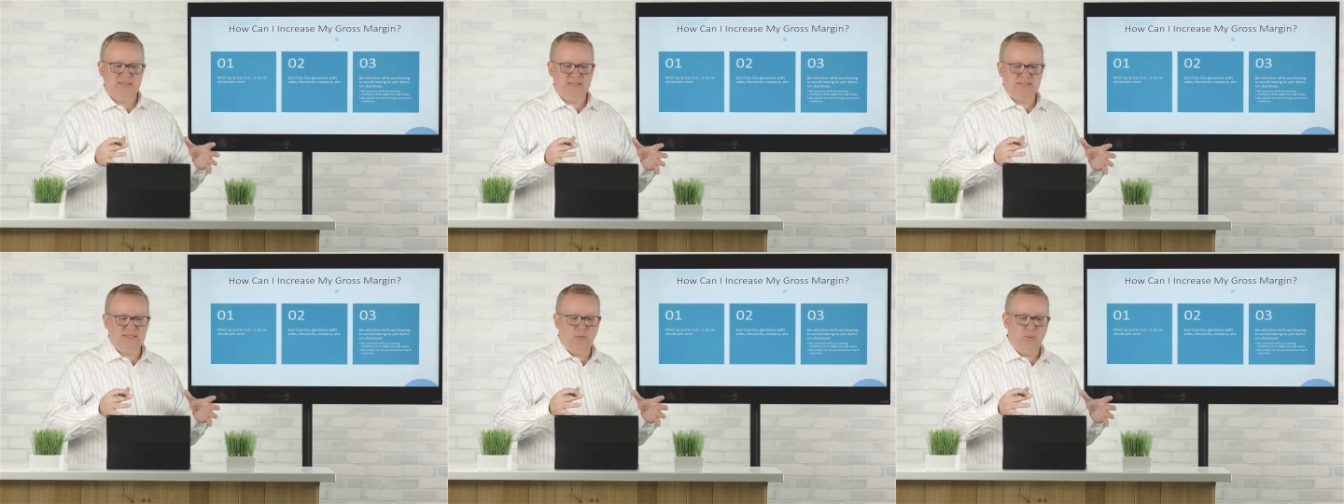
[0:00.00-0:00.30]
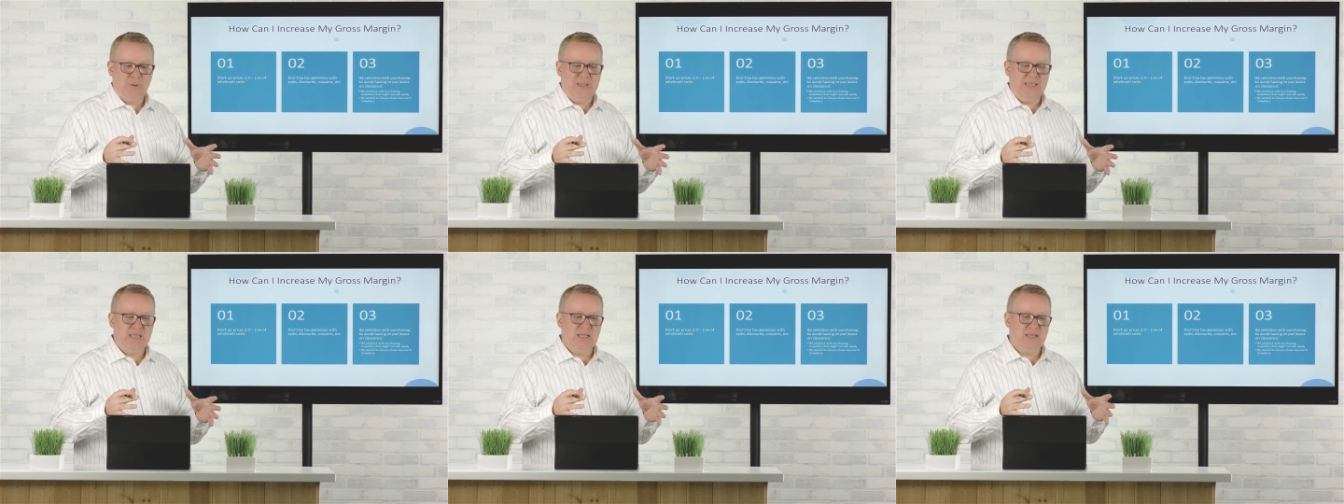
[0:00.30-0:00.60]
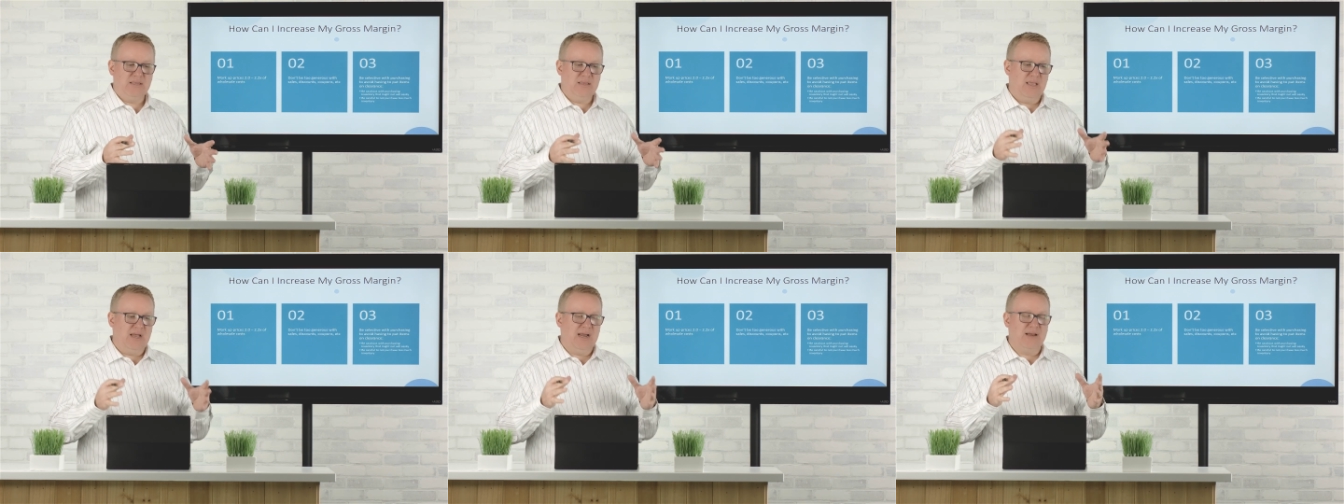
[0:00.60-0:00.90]
is that we
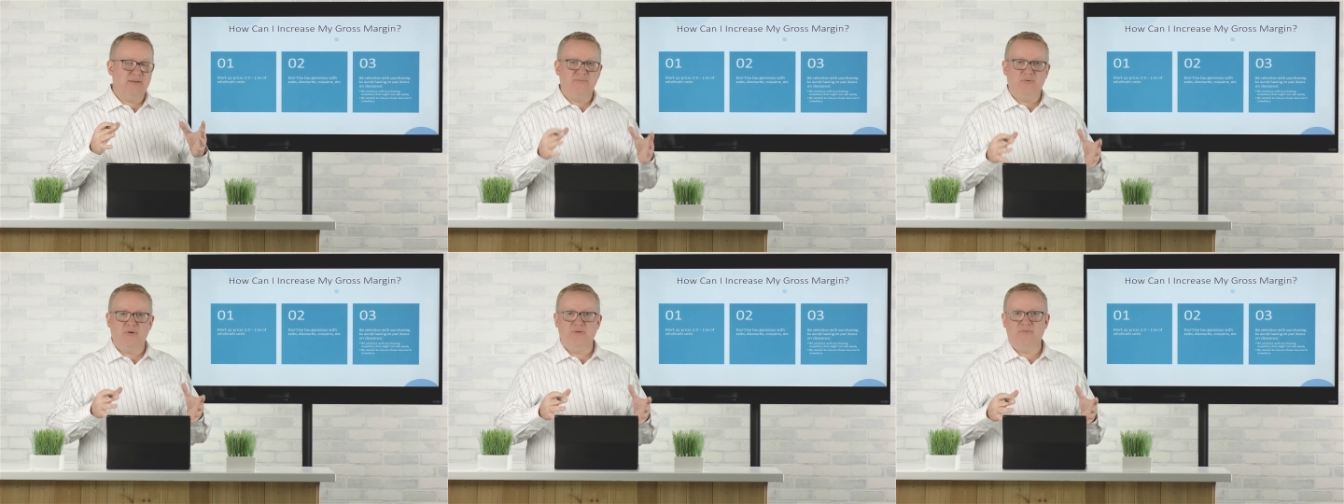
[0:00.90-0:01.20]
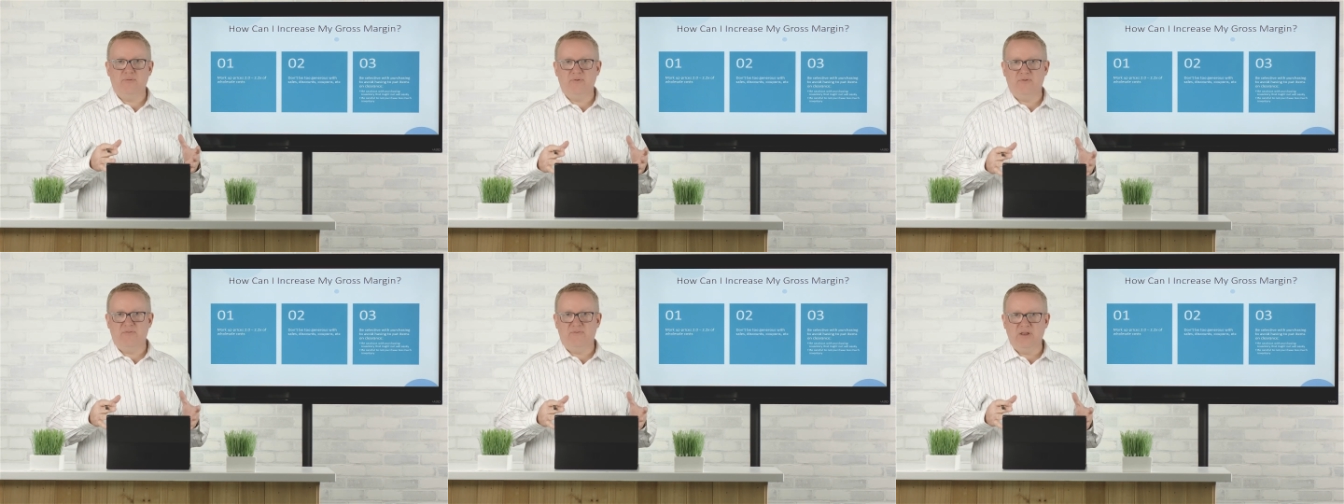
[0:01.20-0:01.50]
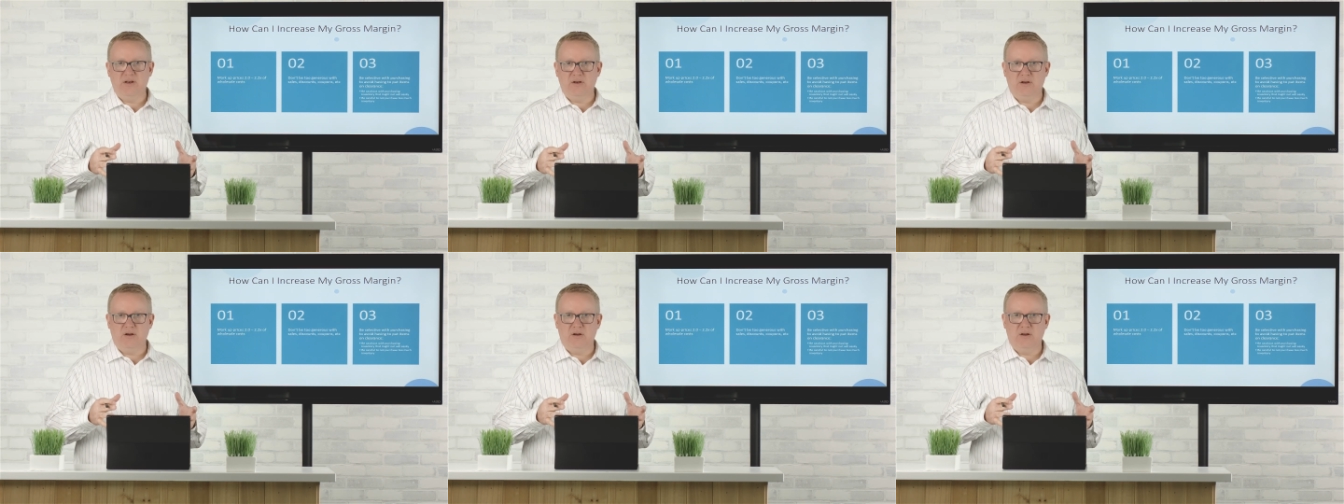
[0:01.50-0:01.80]
get the item for from the
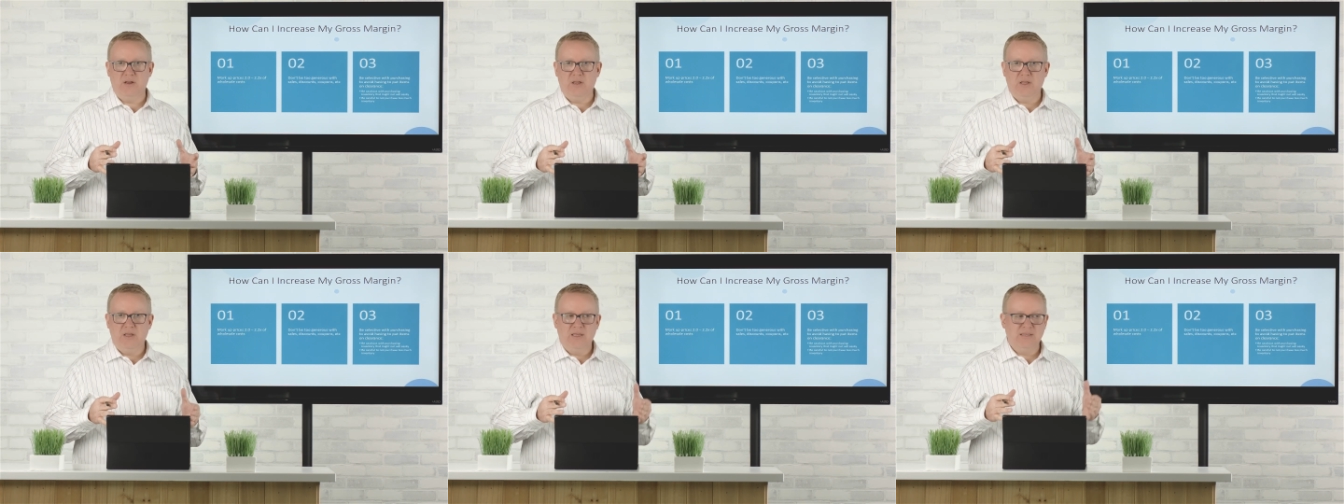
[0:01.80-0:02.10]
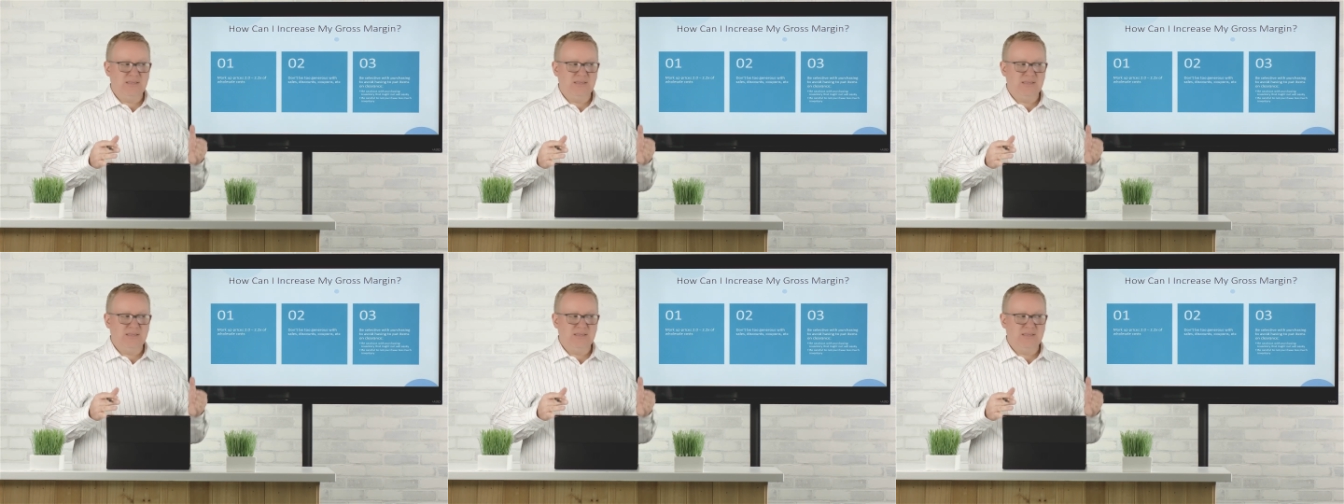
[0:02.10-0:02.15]
vendor,